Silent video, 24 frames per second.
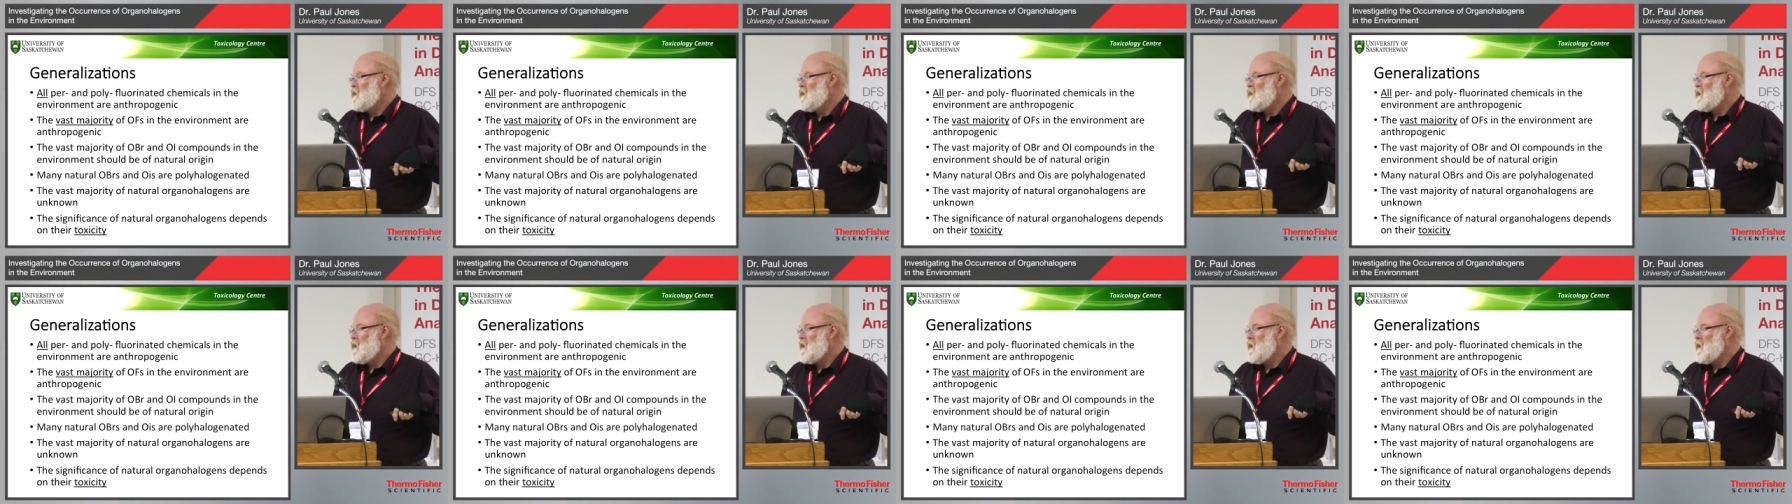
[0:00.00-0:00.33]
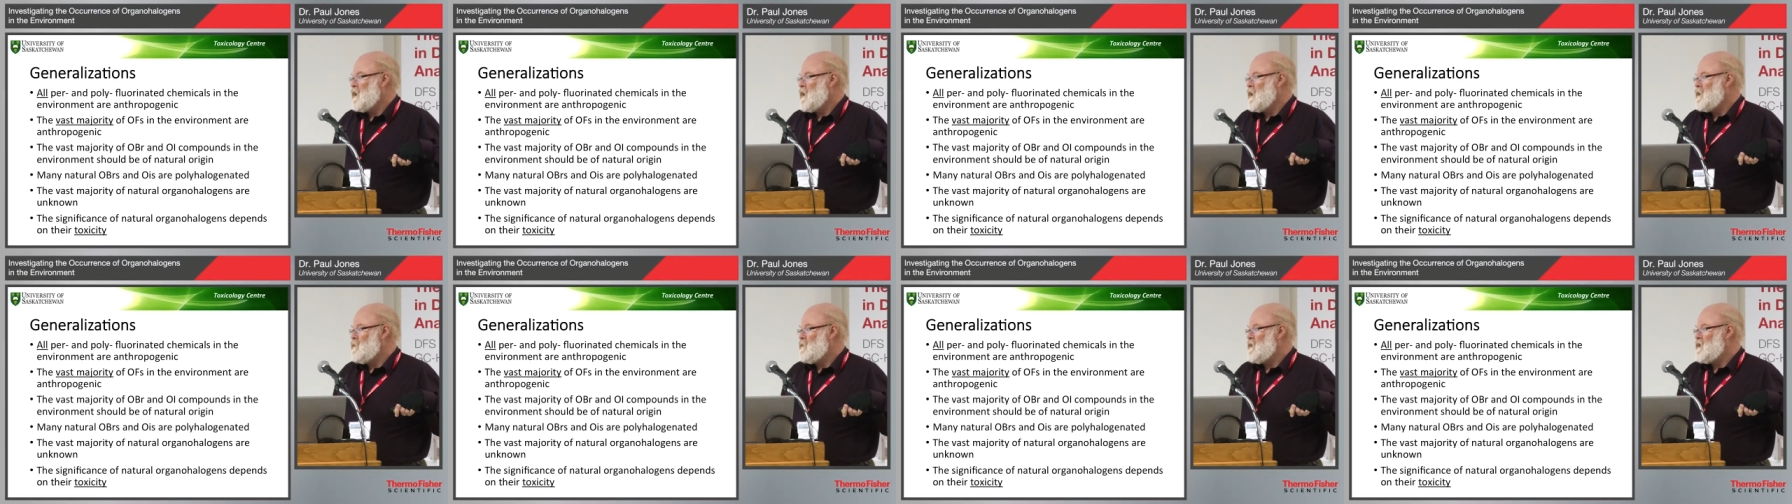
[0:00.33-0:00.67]
uh,
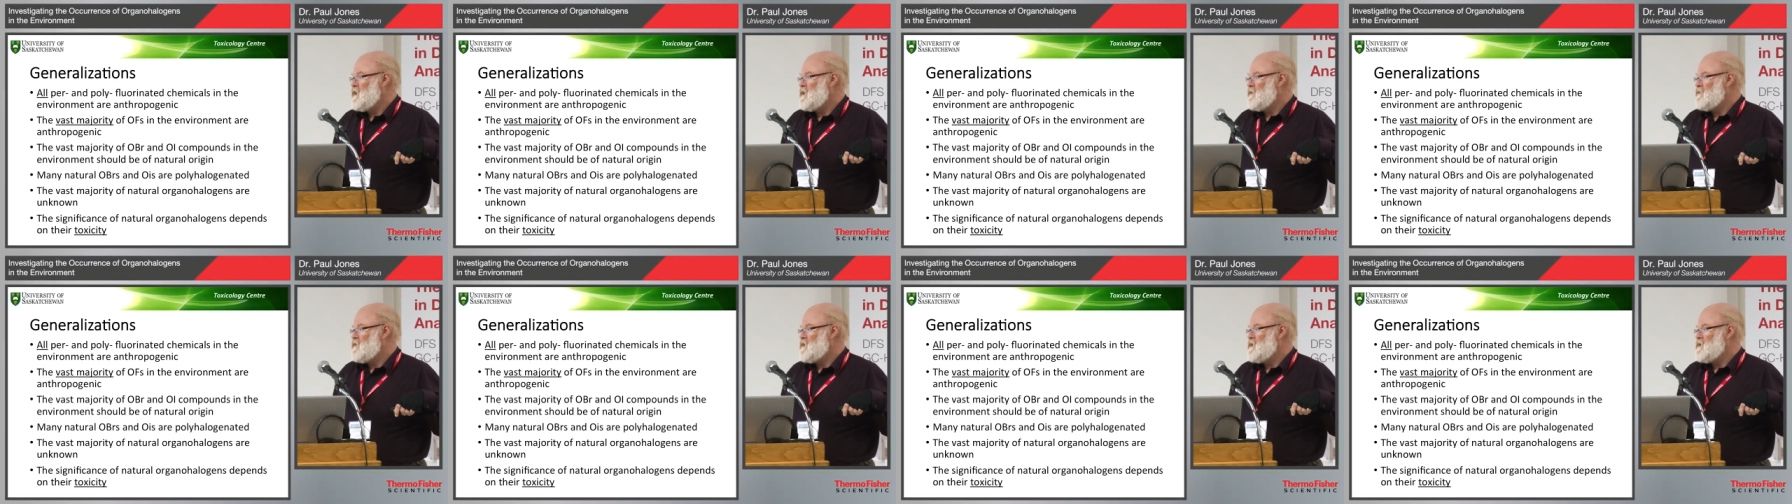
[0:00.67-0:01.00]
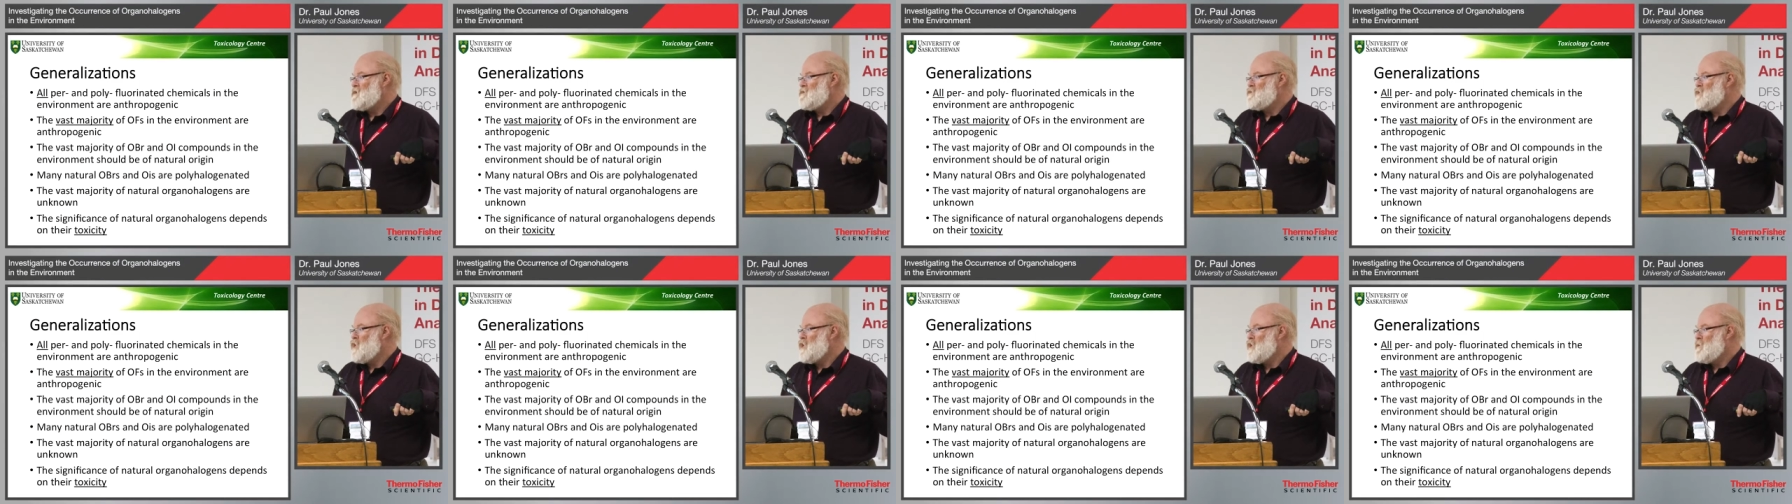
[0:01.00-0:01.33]
and many of
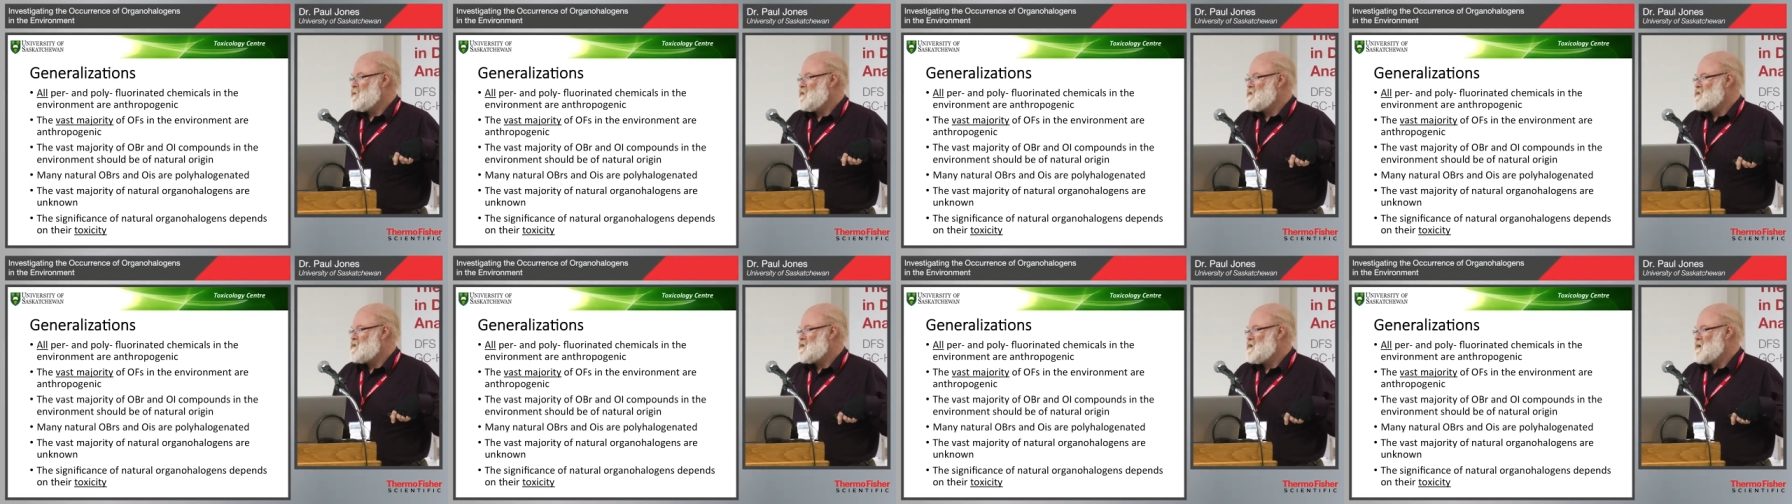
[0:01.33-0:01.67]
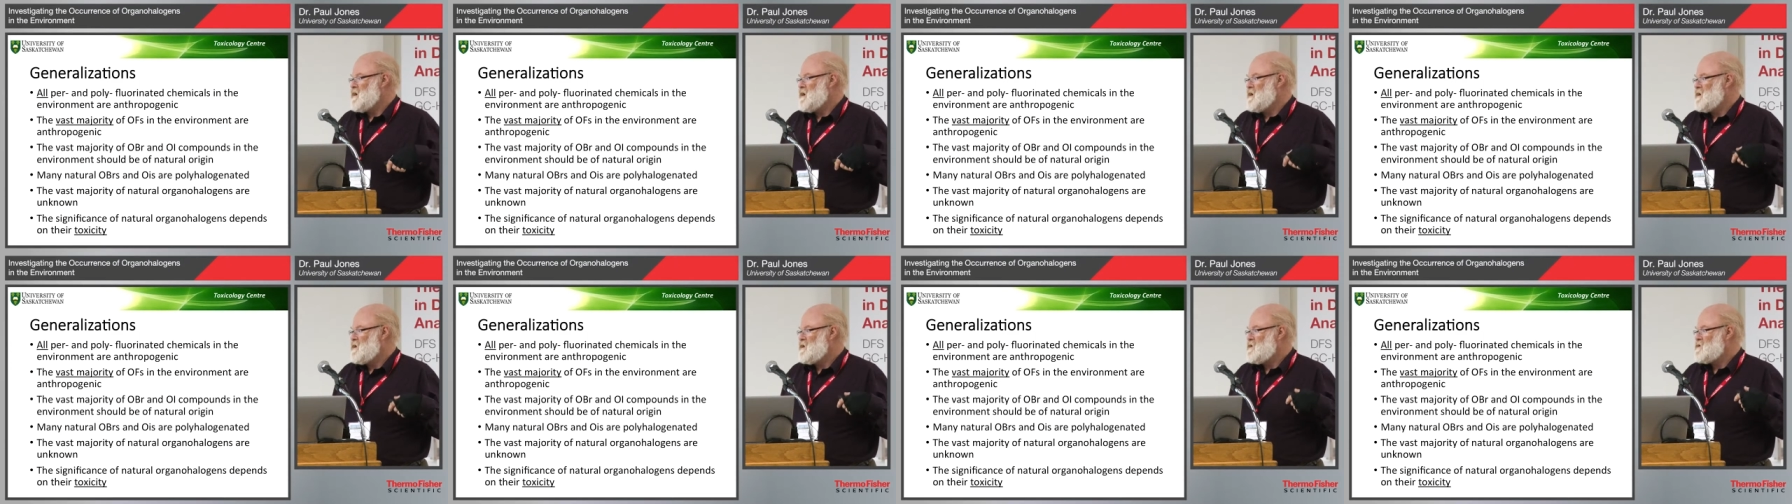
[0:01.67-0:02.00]
these bromines and
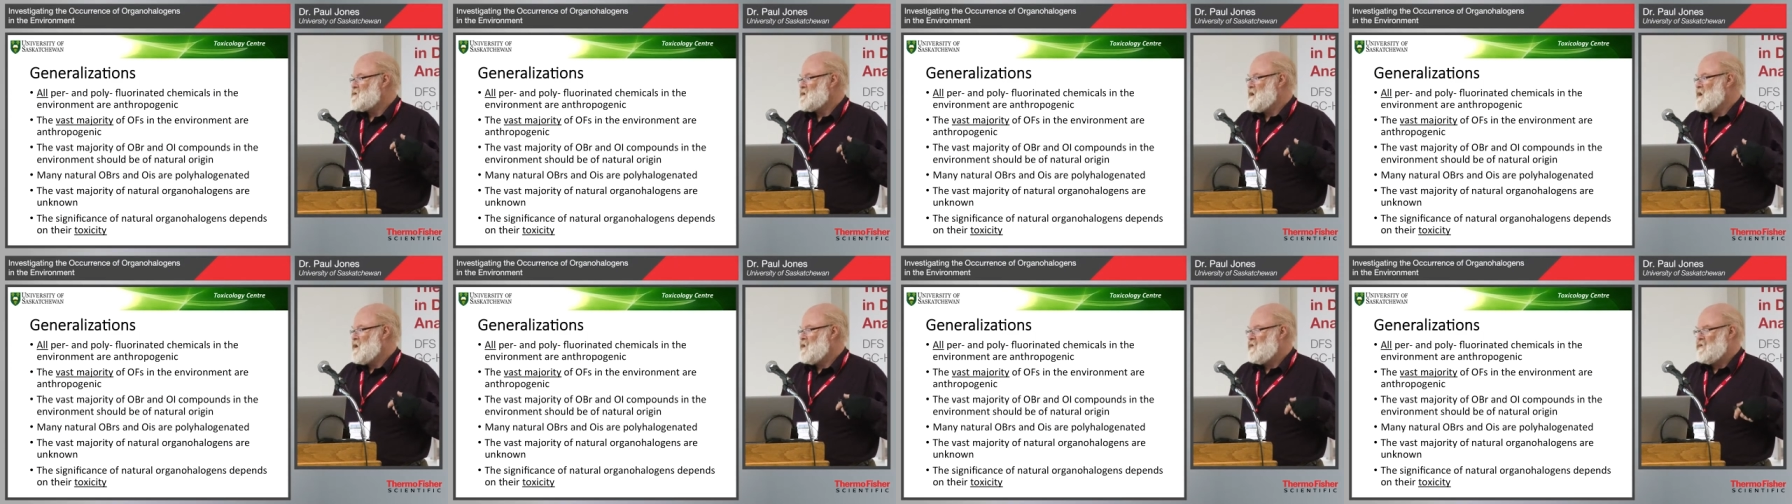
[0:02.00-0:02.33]
iodines are